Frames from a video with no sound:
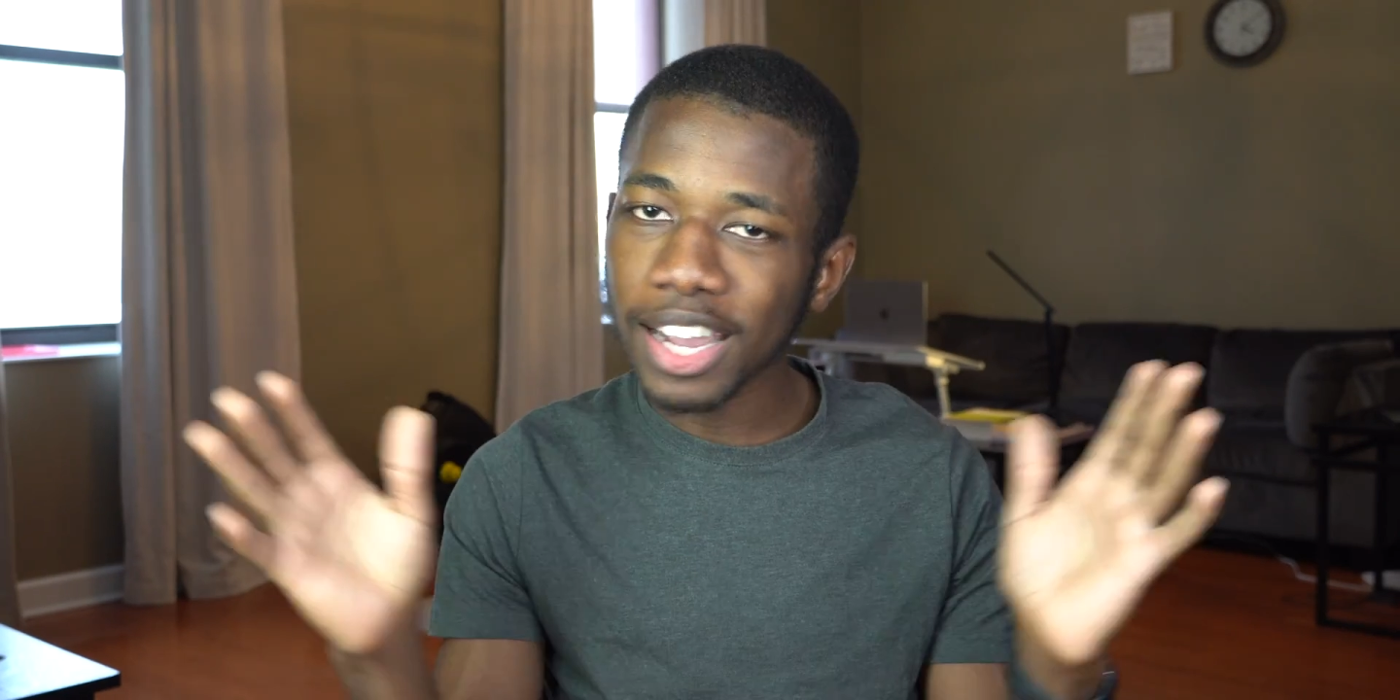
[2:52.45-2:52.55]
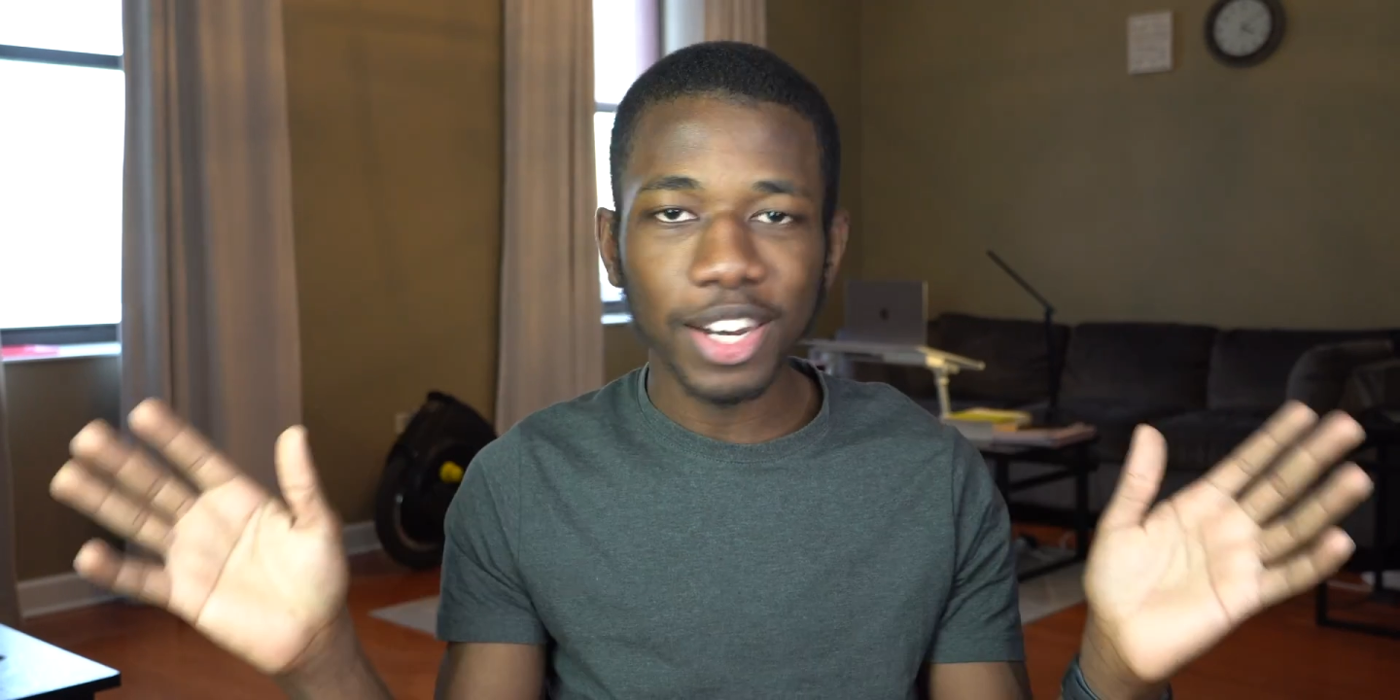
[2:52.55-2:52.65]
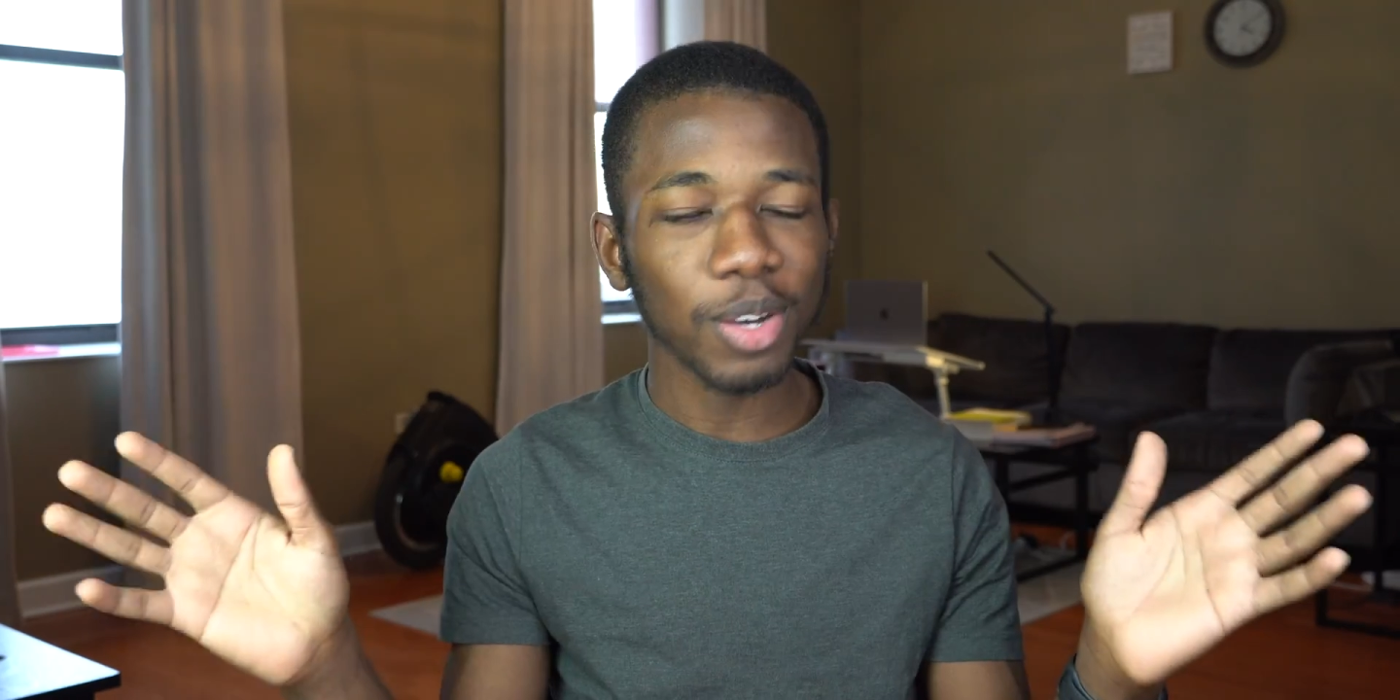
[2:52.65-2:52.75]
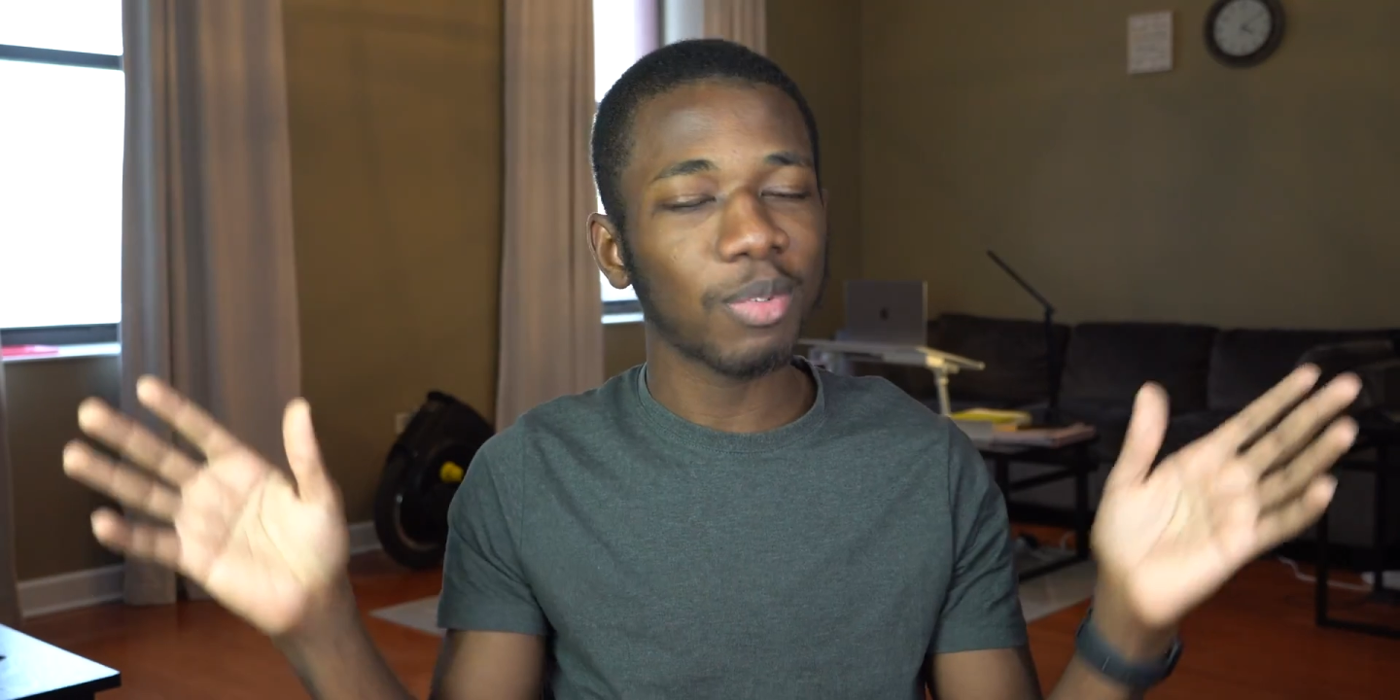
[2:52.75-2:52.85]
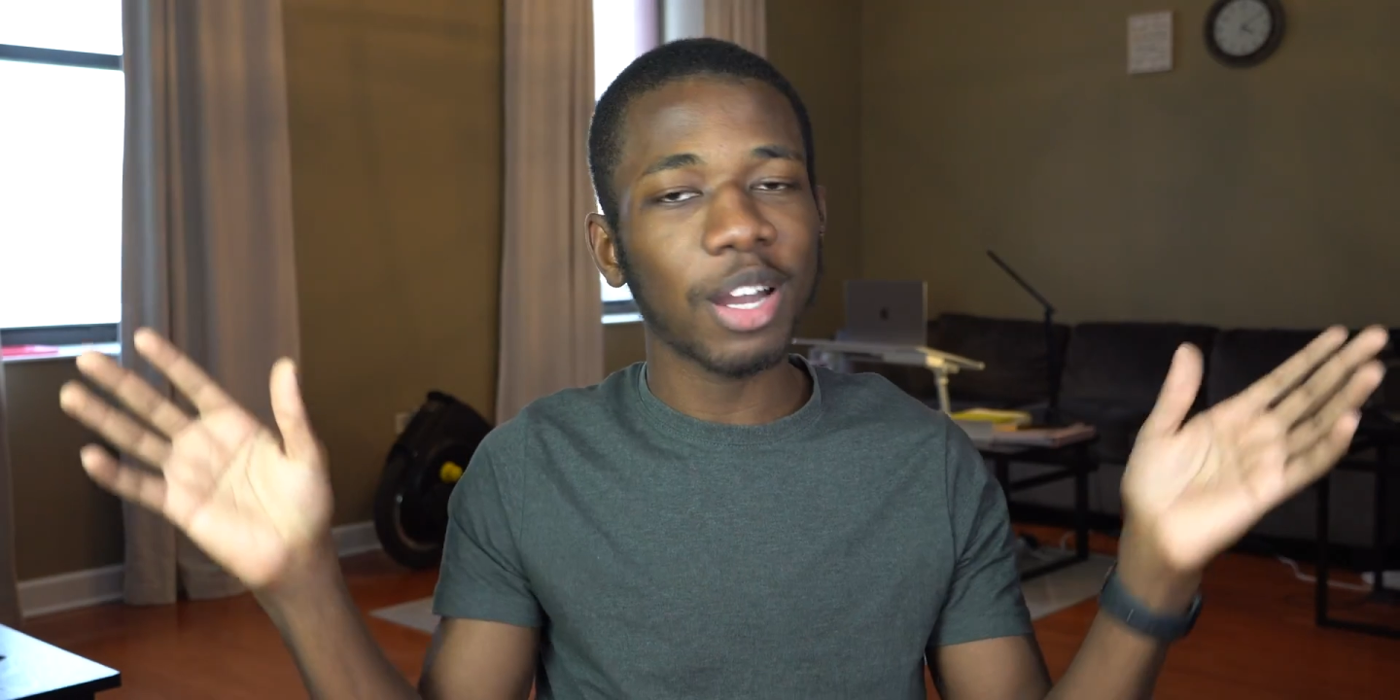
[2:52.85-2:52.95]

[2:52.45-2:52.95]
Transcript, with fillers: I know,